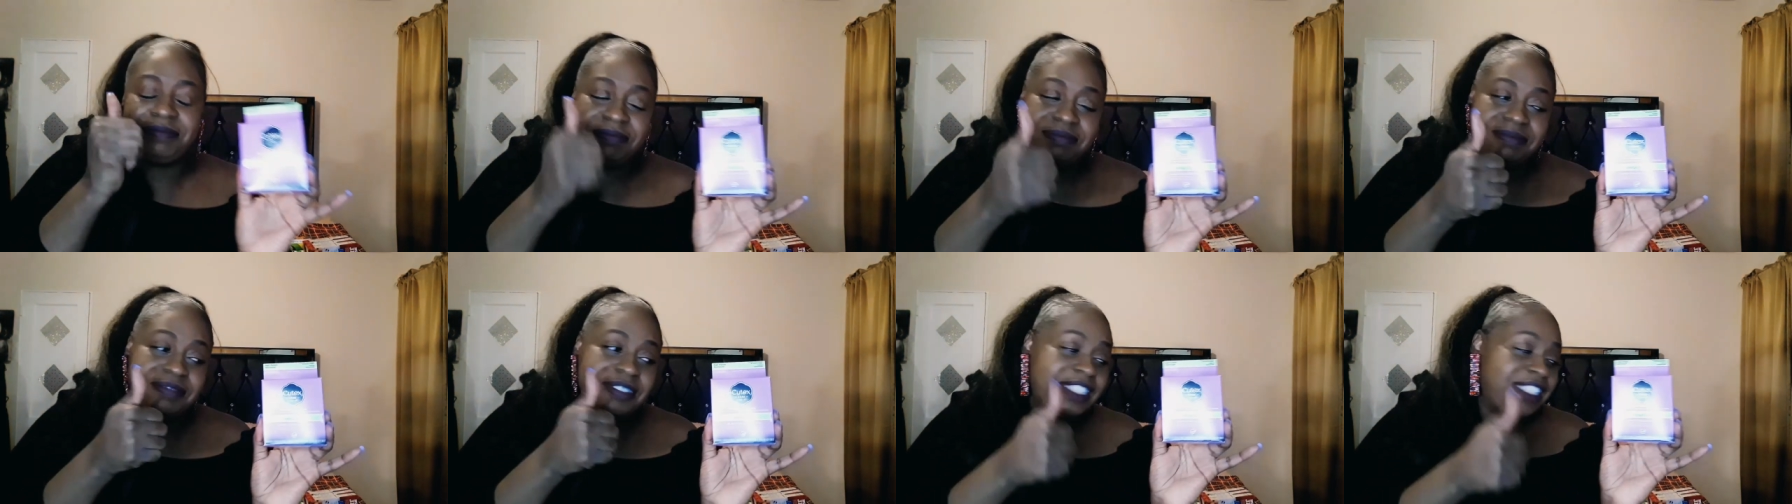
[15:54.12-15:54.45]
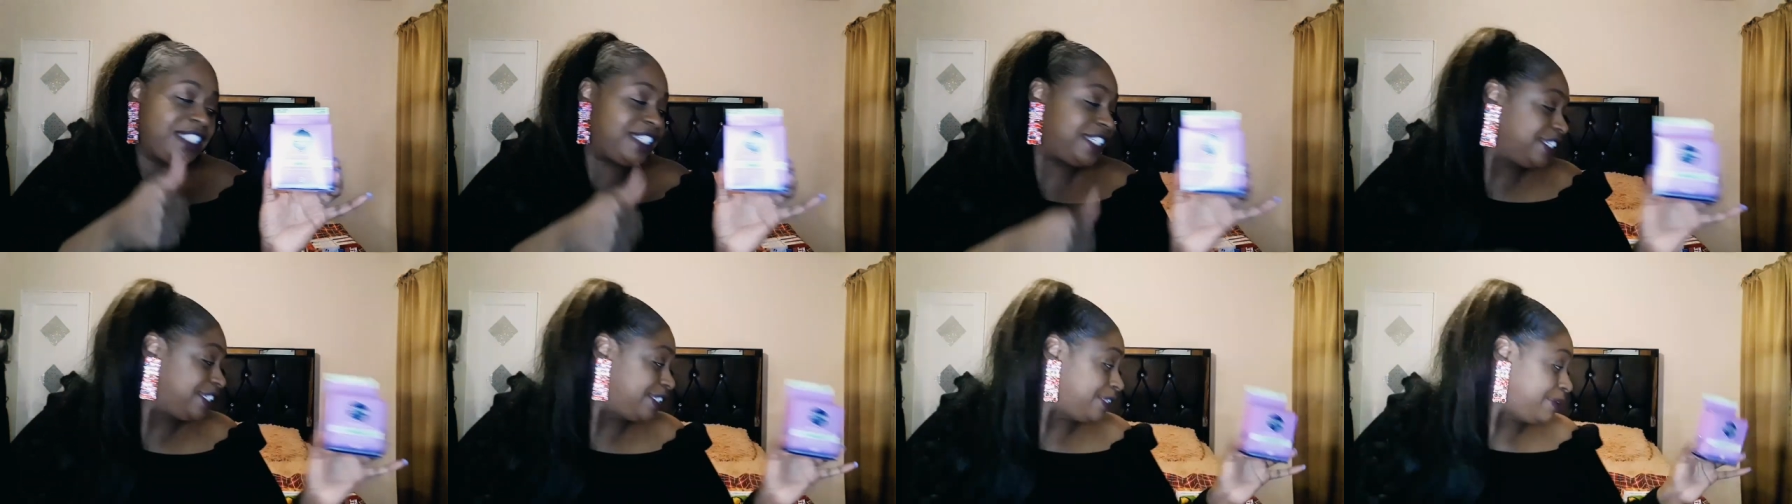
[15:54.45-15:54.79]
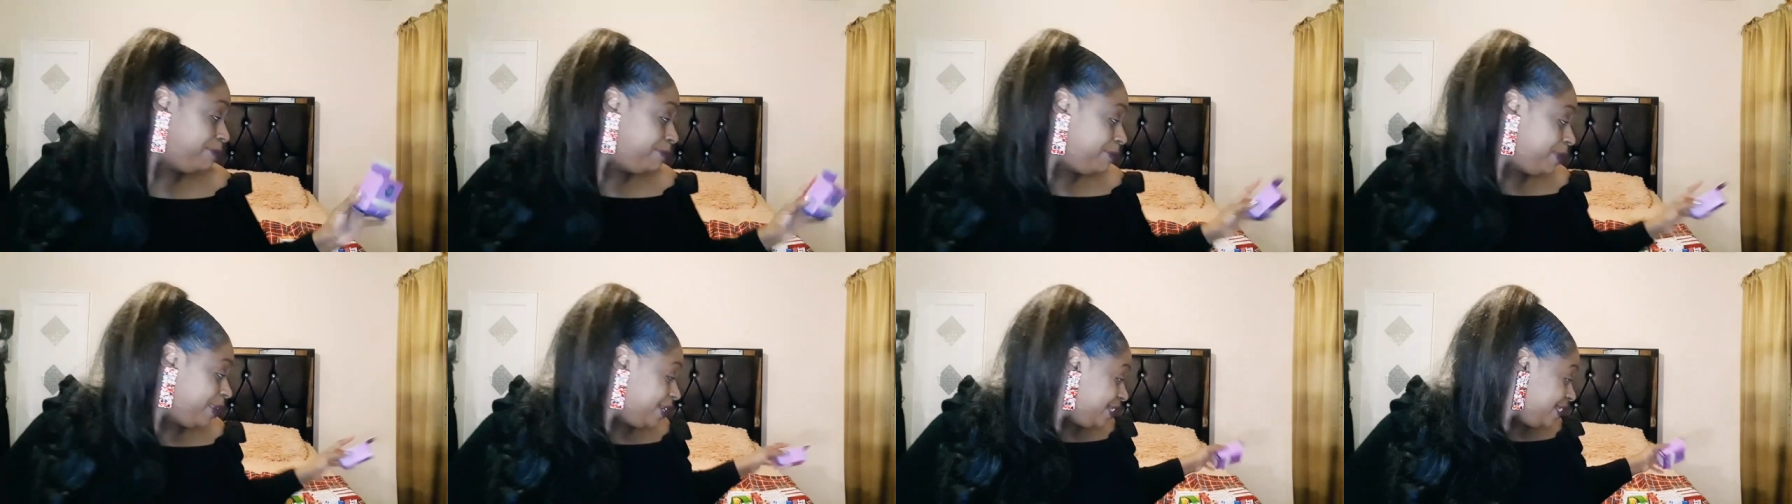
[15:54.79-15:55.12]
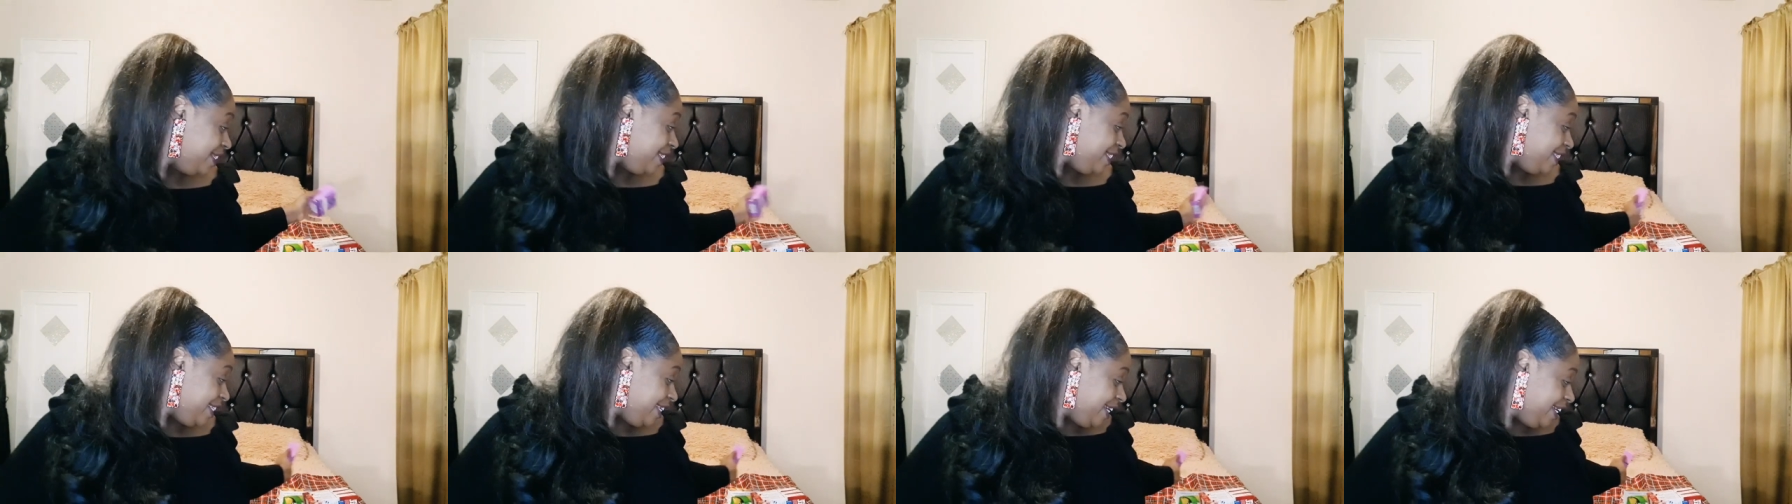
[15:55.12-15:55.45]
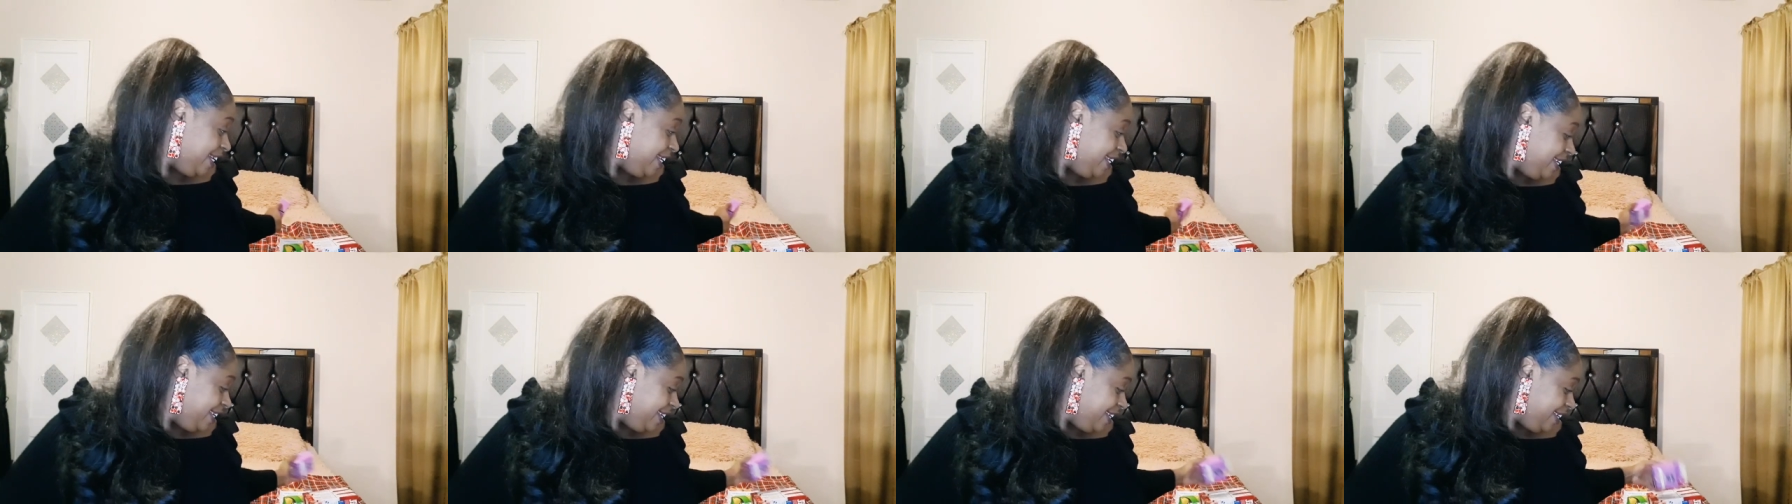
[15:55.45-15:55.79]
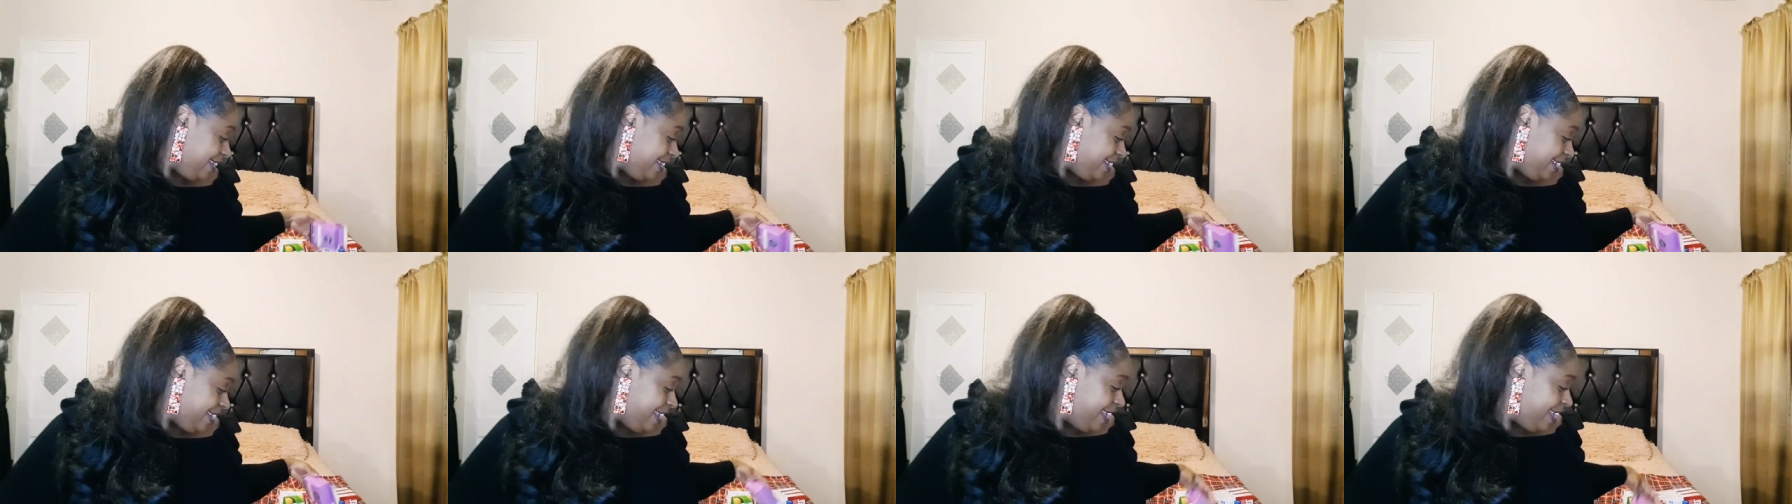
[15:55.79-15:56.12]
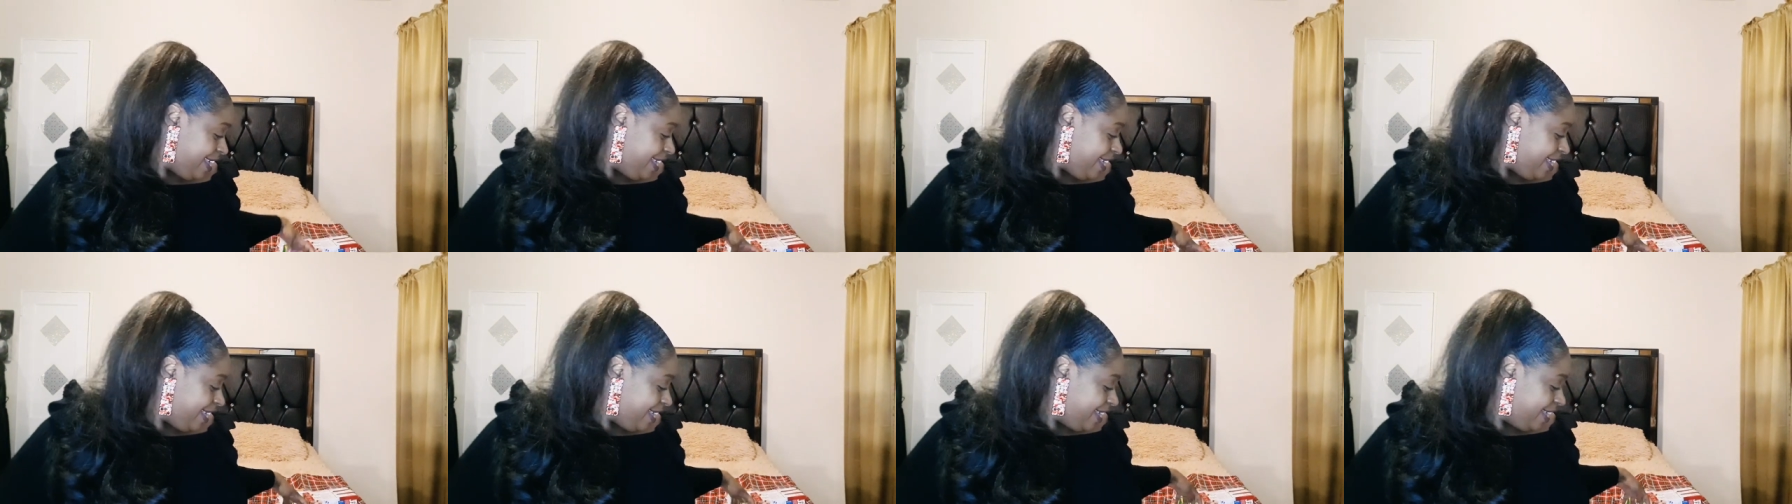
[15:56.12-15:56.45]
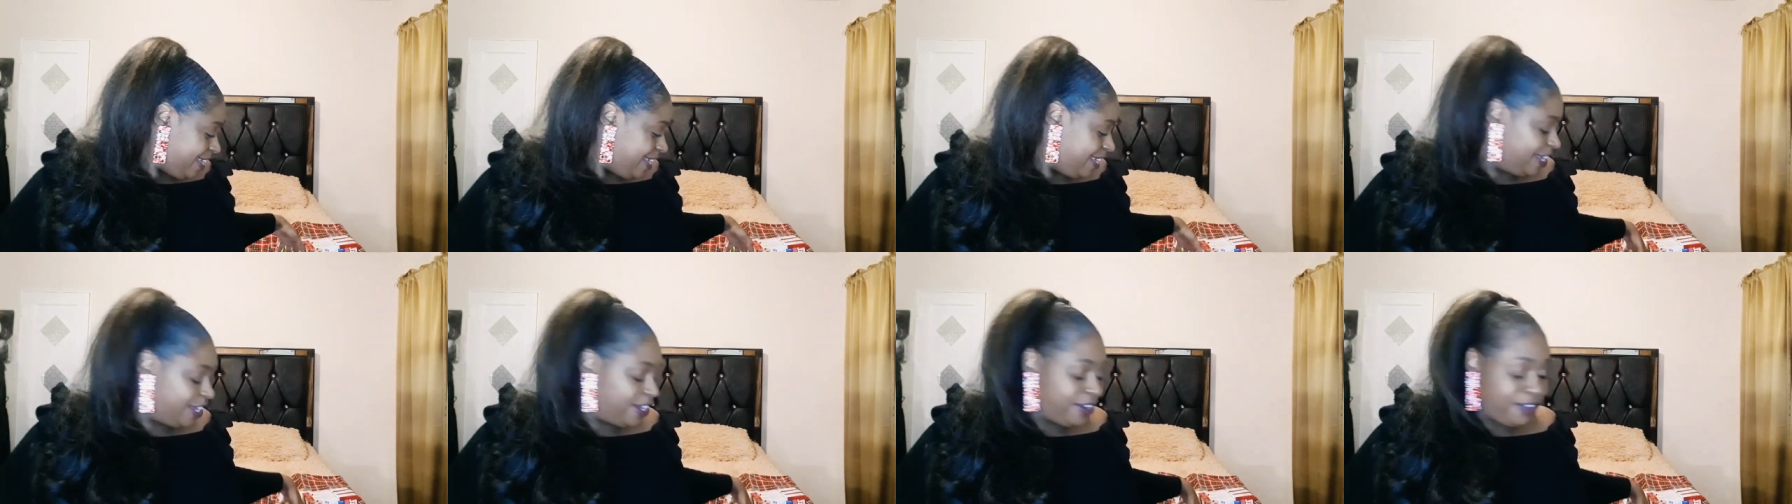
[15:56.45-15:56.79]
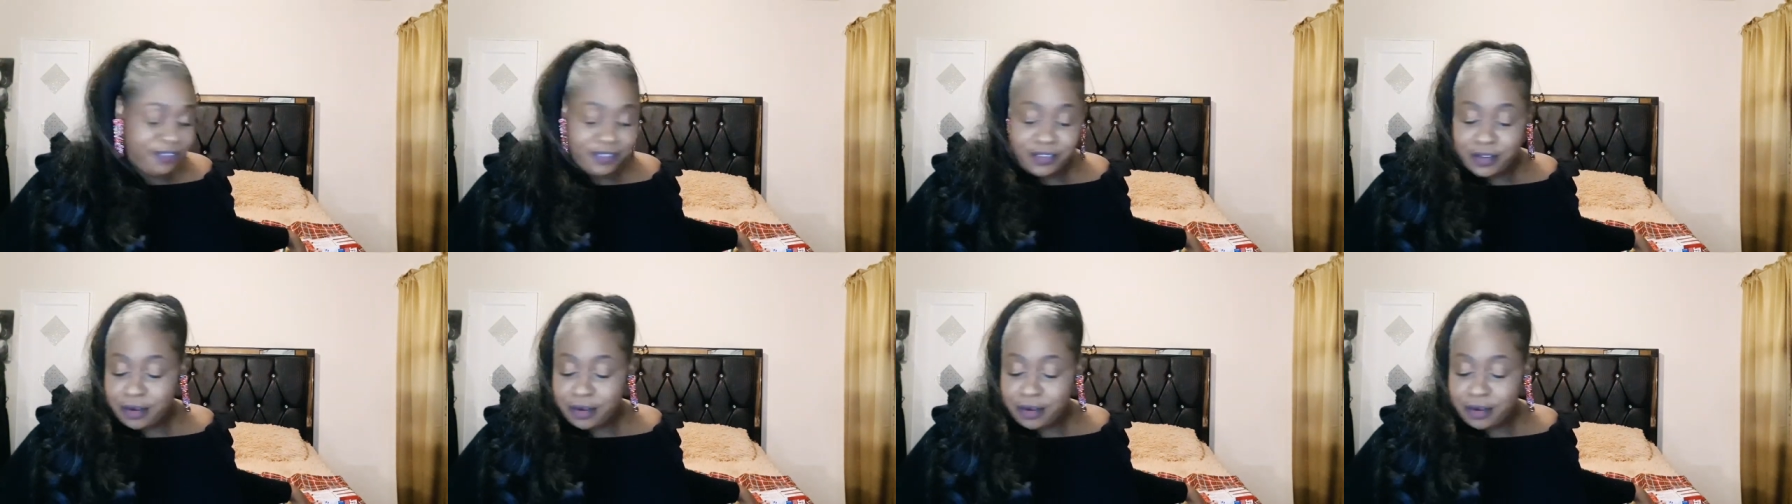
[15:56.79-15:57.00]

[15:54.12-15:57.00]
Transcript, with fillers: this is a must. If